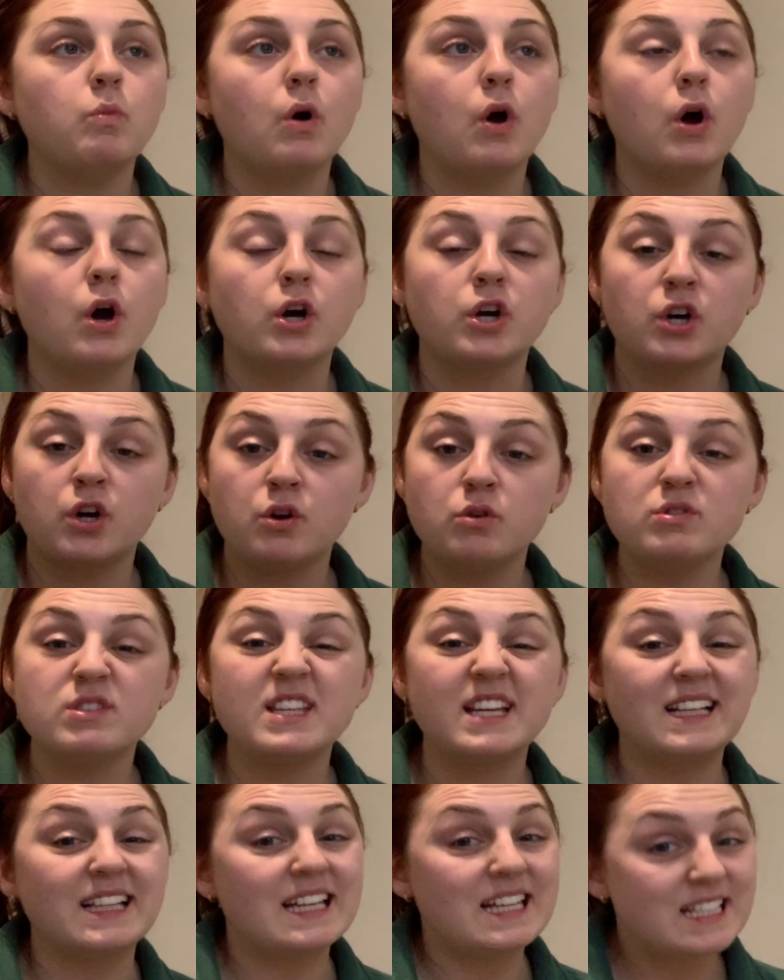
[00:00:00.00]

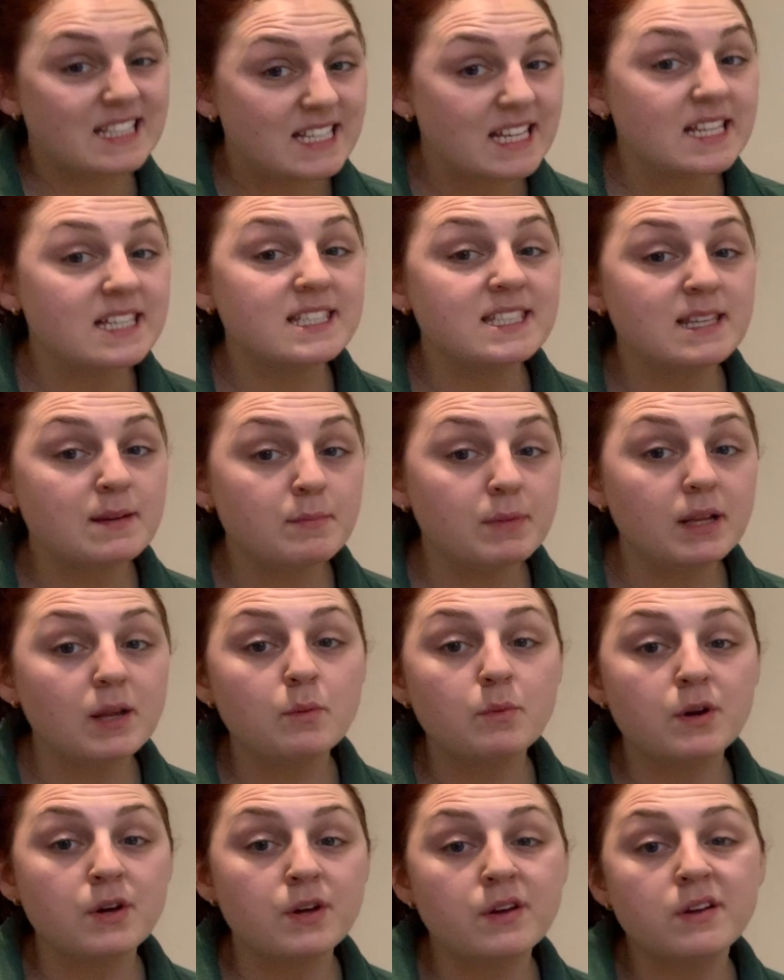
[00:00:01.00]
acoustically dissimilar
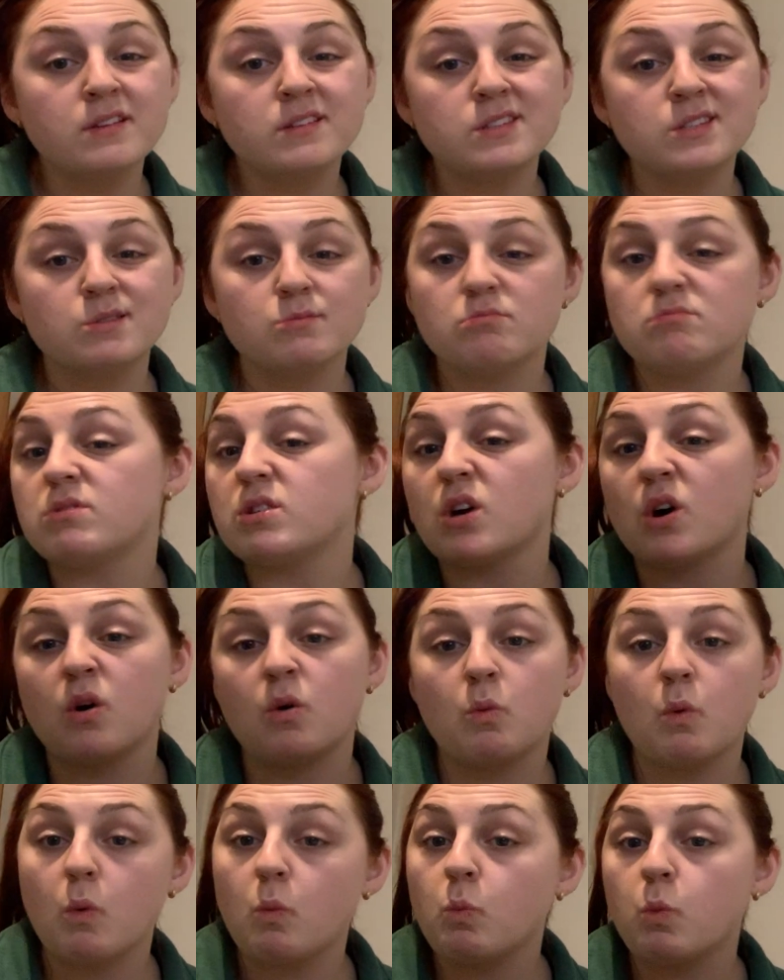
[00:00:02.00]
words,
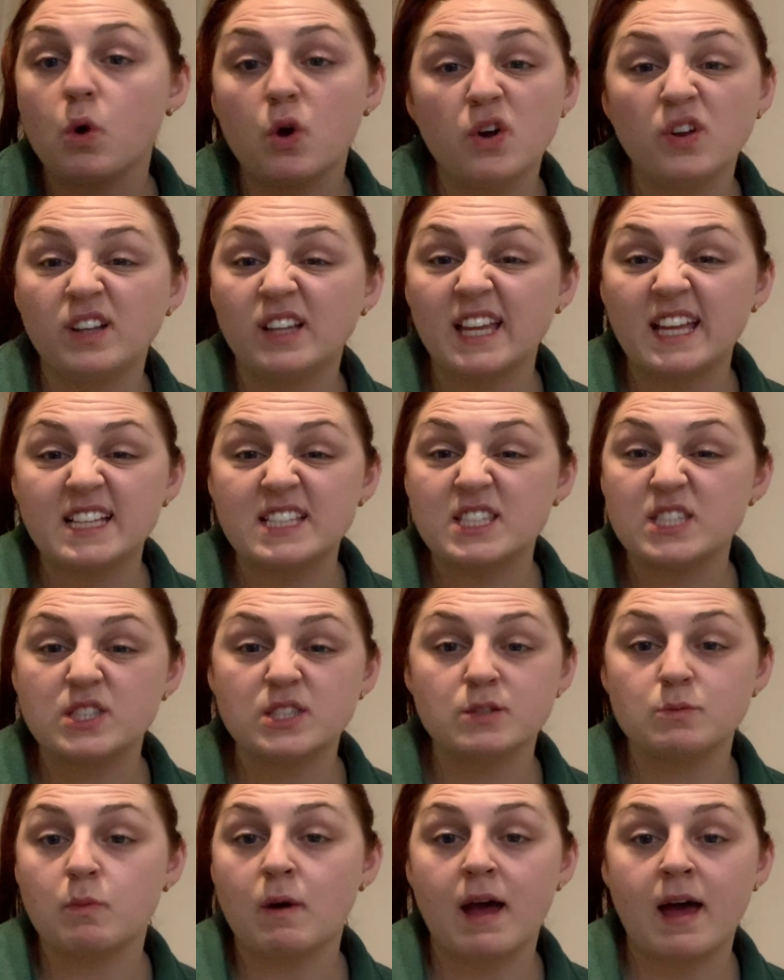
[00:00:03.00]
so word
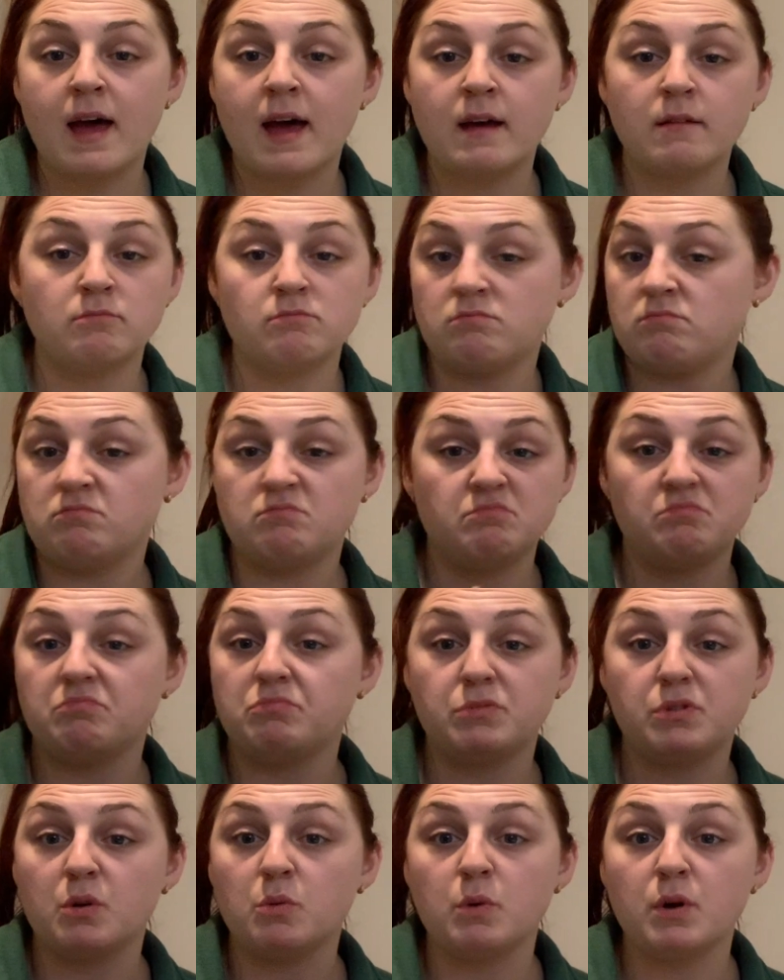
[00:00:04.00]
lists where
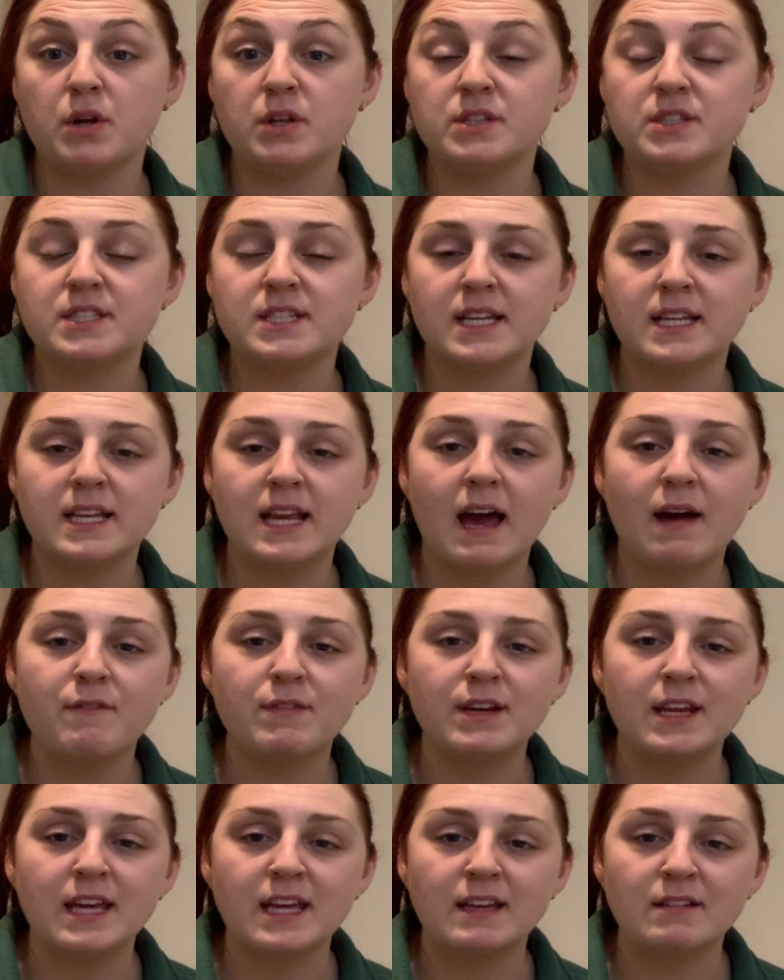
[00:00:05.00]
the words didn't have
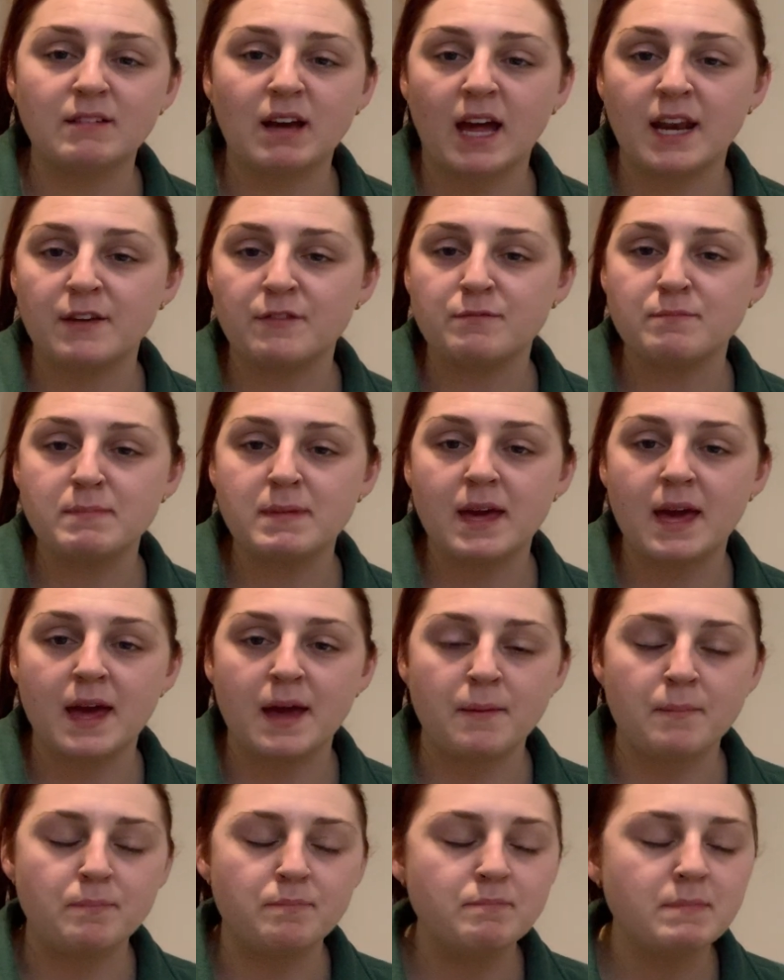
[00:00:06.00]
any kind of
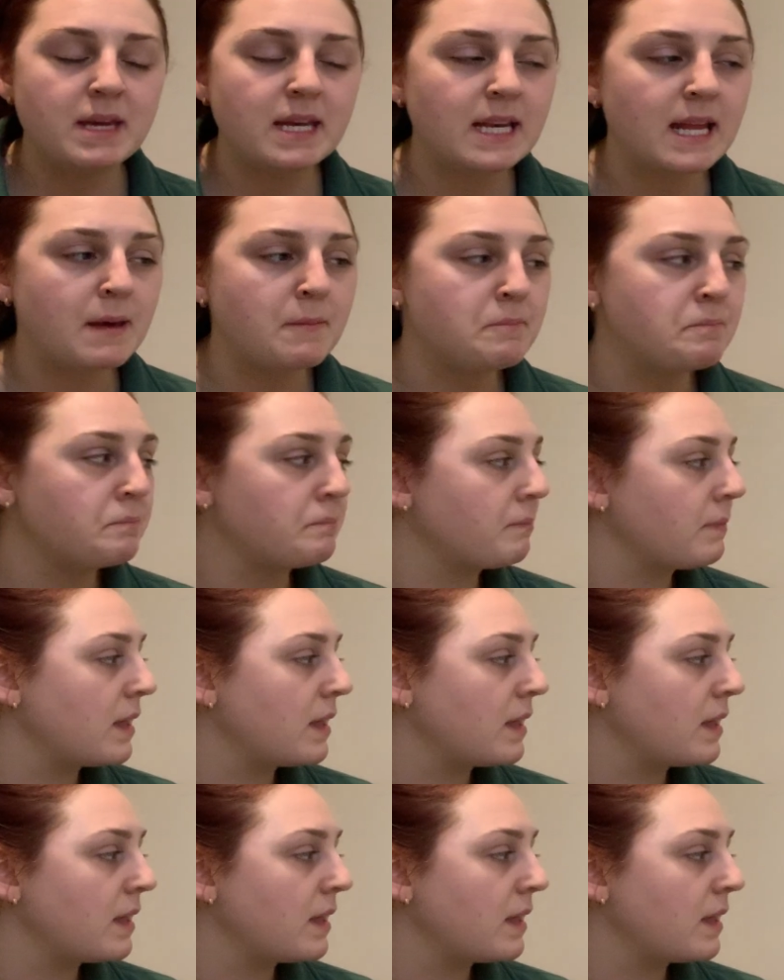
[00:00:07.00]
meaning,